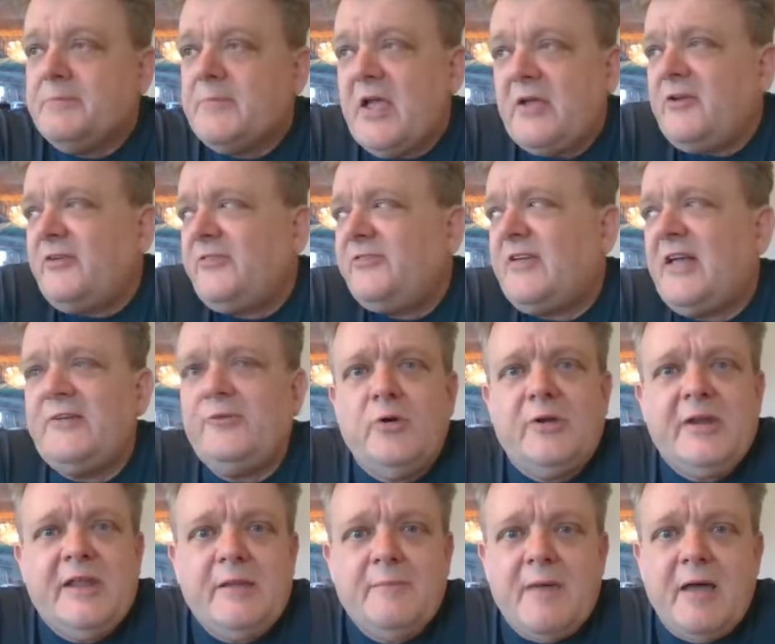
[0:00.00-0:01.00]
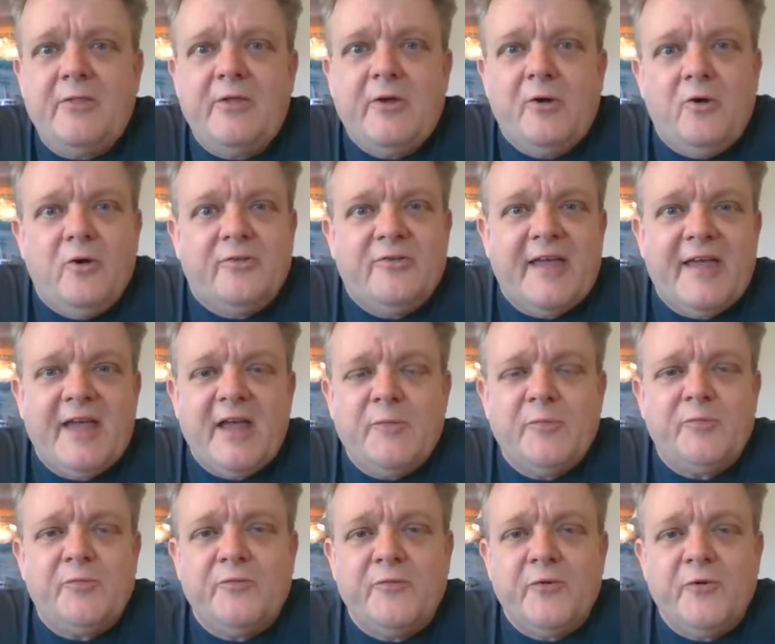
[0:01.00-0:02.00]
They just send you an email that looks like it
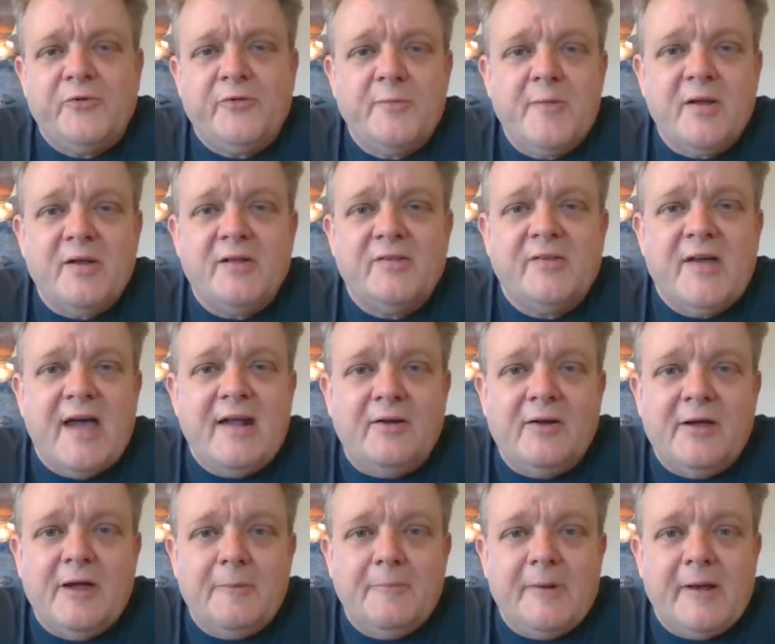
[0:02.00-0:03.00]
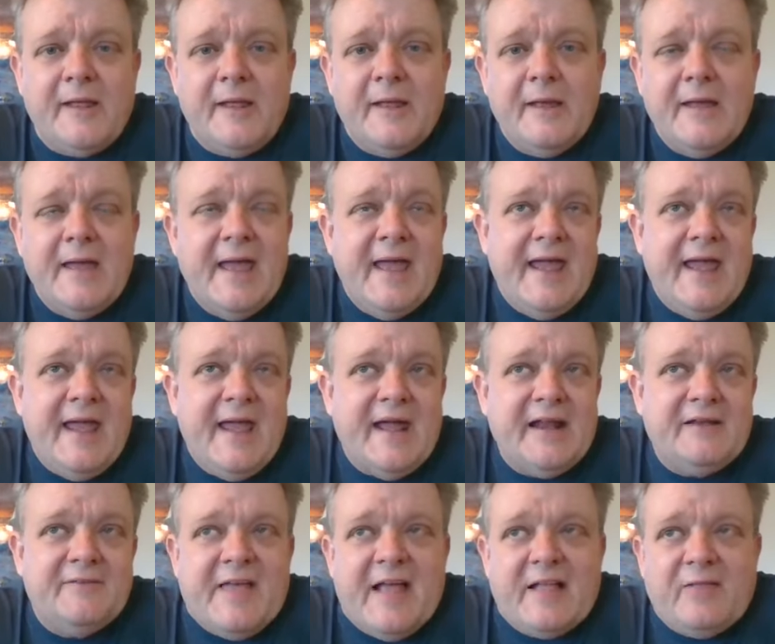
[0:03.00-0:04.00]
comes from First American Title Company,
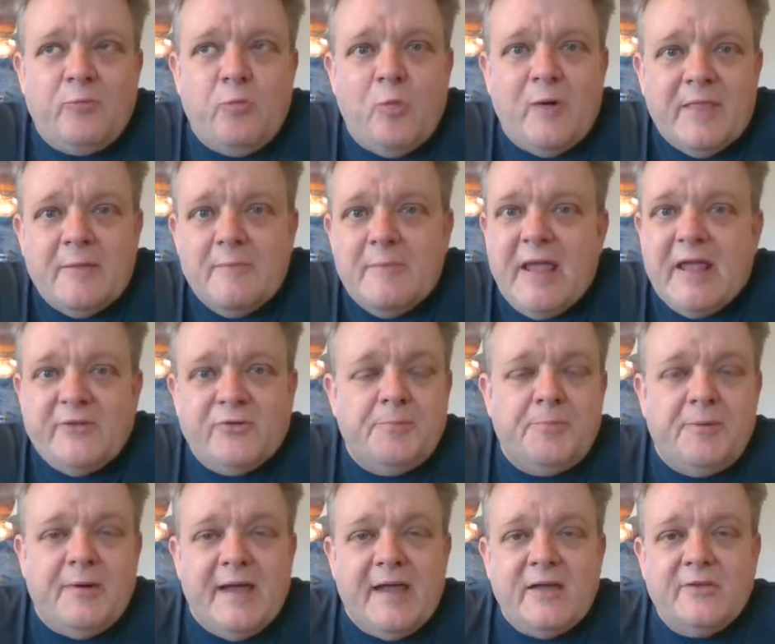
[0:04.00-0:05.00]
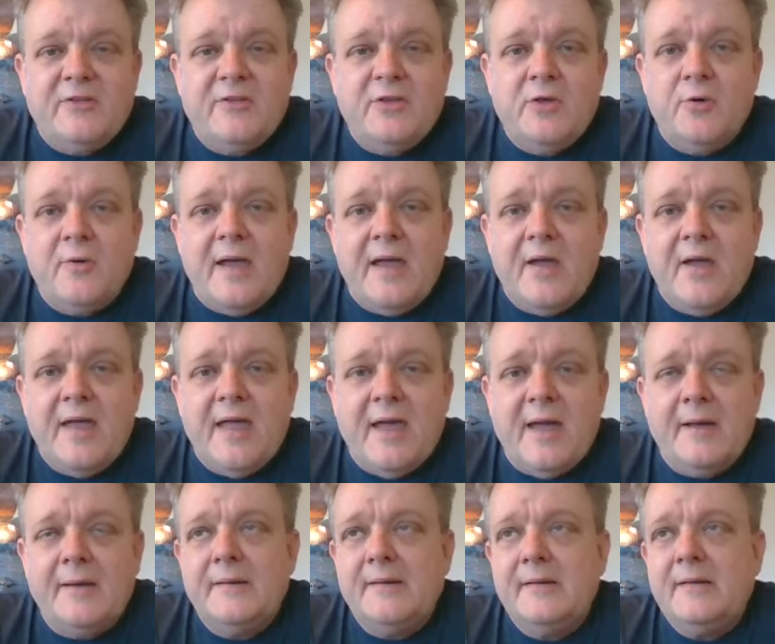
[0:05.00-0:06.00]
and if that's one of the major players in your
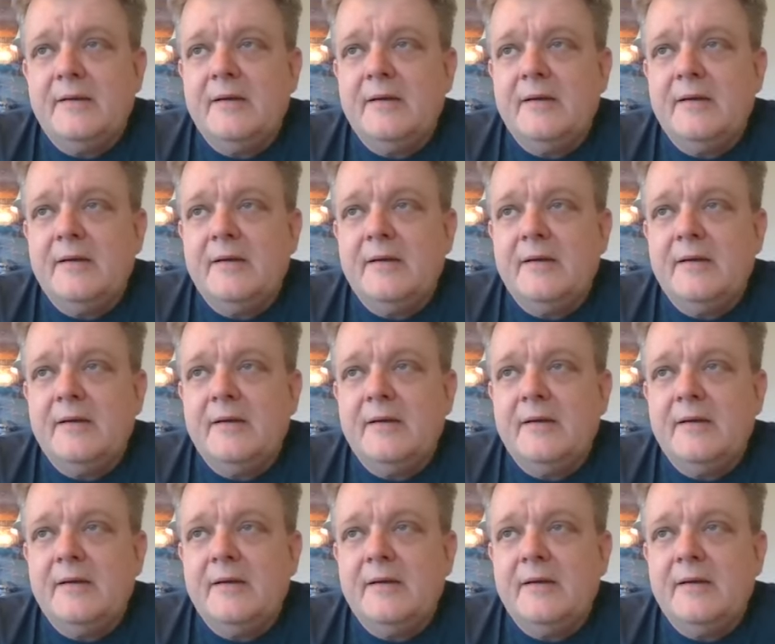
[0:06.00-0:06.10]
area,